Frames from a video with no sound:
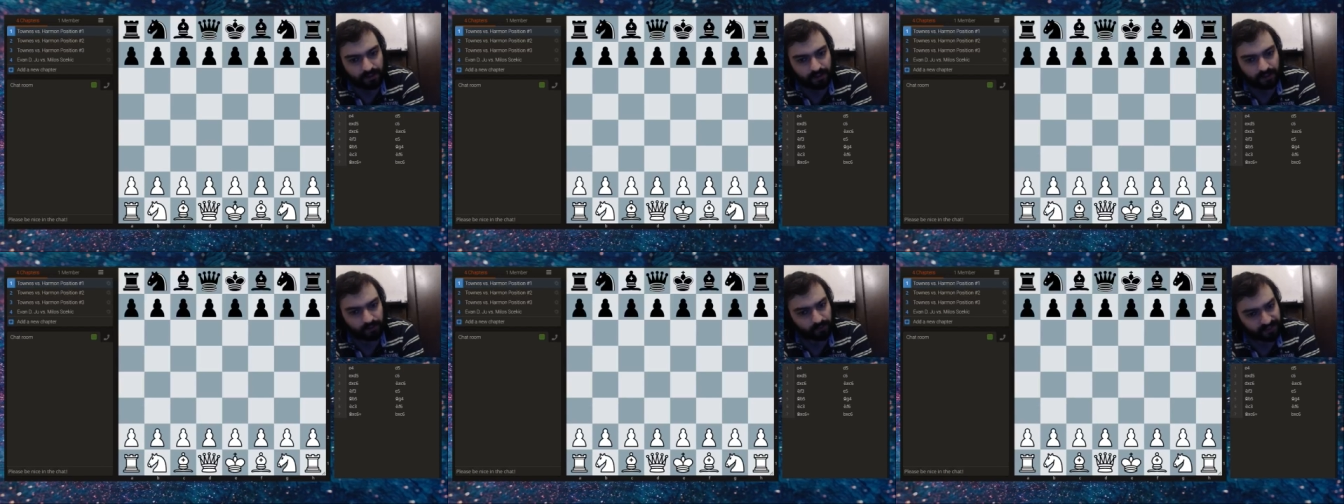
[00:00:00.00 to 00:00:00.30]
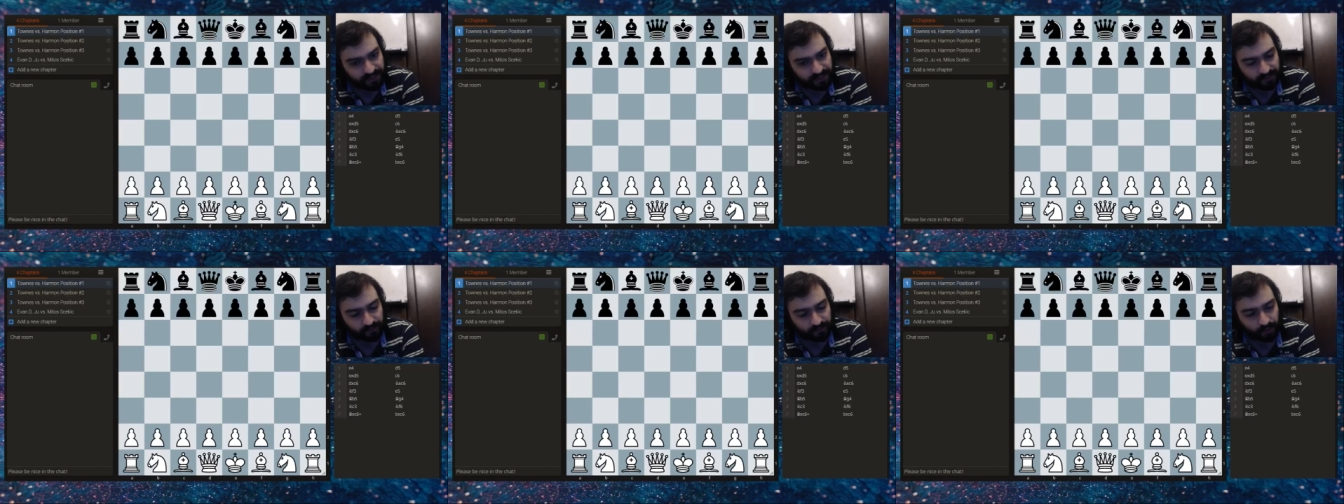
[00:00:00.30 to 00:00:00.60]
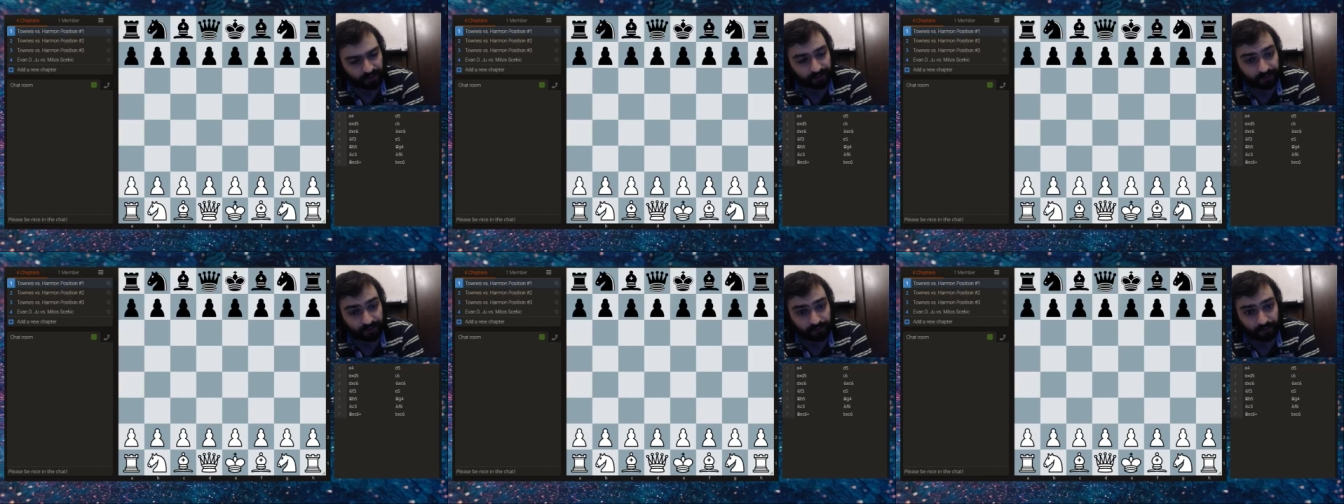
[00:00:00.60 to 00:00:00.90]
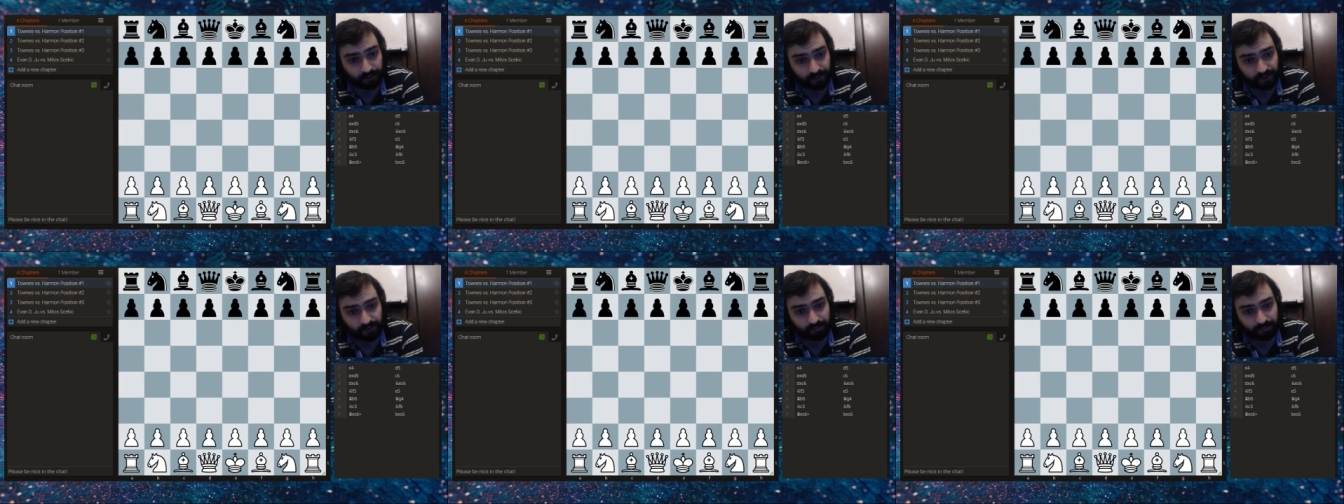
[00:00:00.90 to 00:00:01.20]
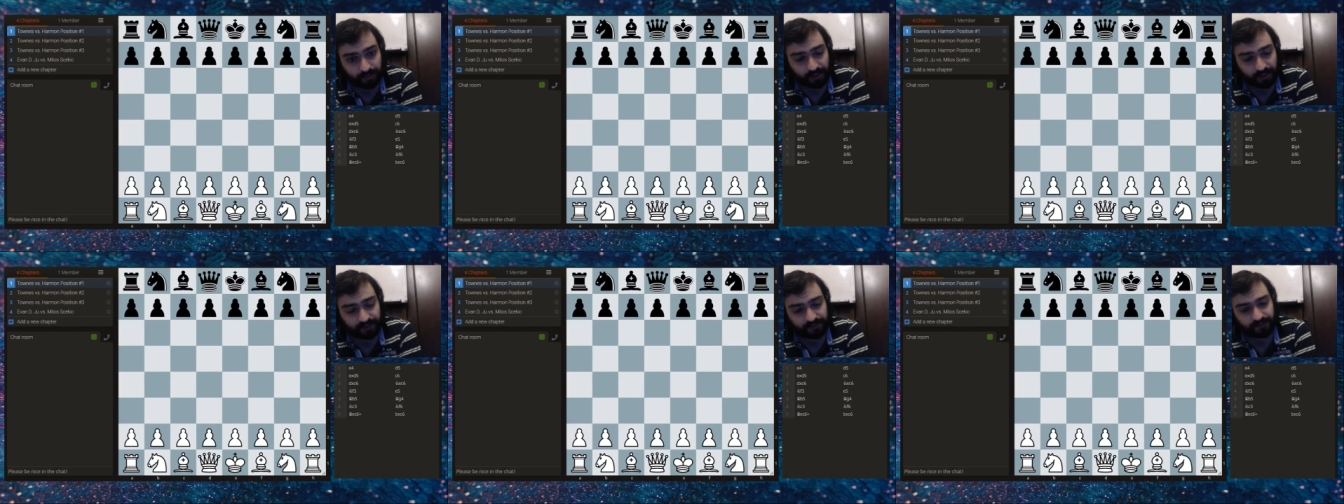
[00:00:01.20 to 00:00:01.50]
It wasn't quite a crush,
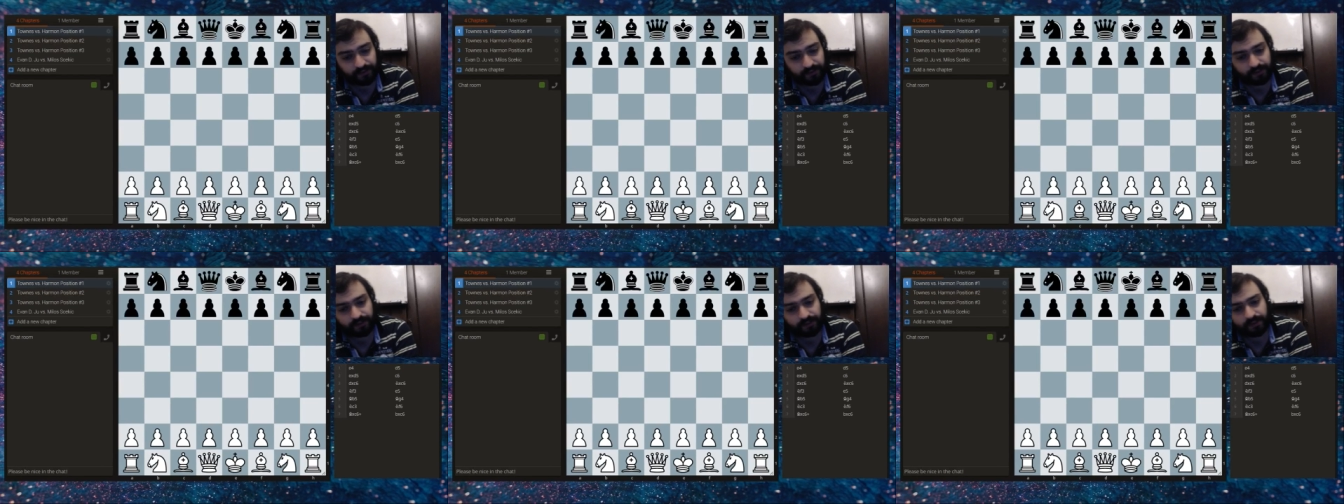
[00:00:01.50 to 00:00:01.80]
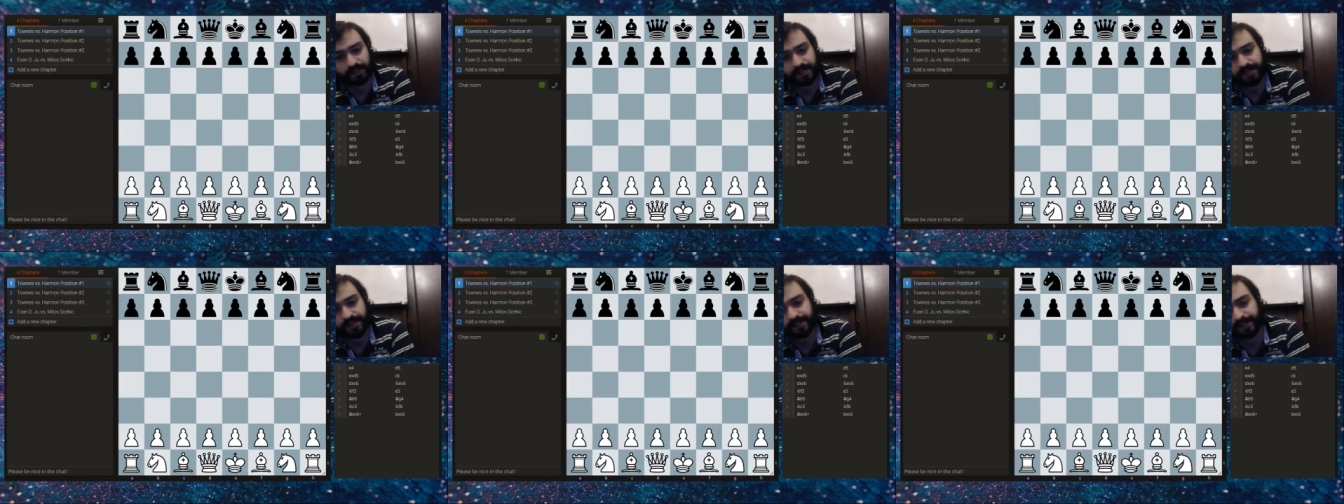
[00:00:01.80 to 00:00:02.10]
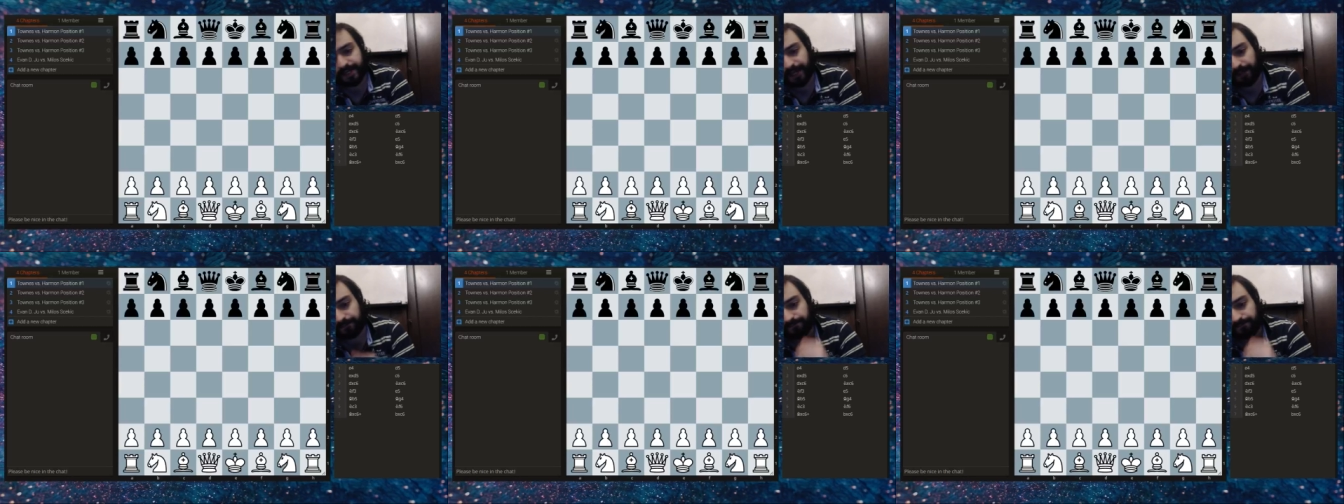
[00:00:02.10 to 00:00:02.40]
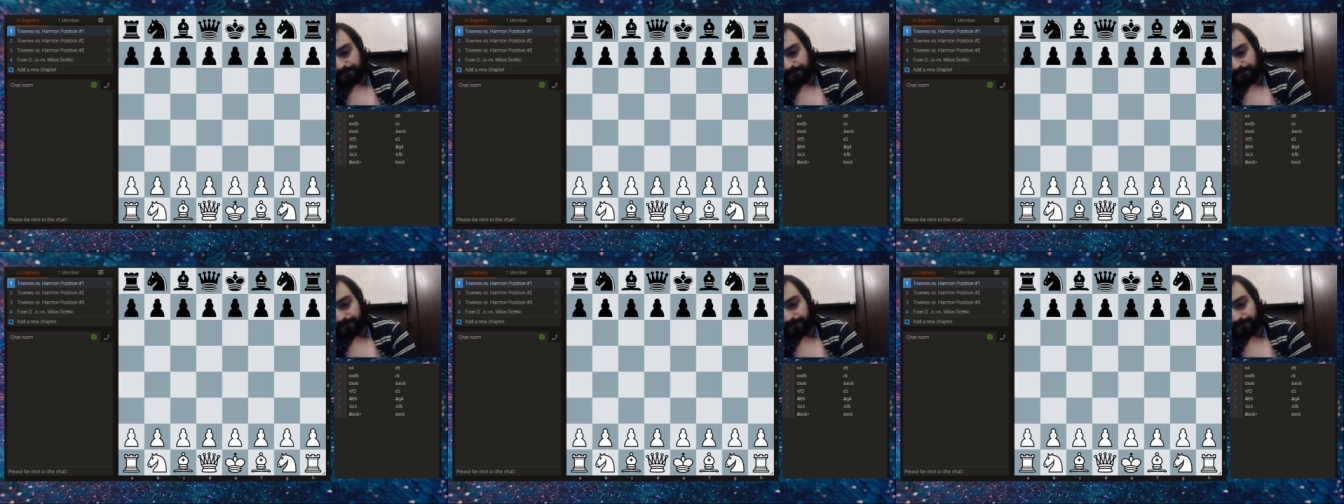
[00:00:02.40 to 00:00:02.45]
but yeah.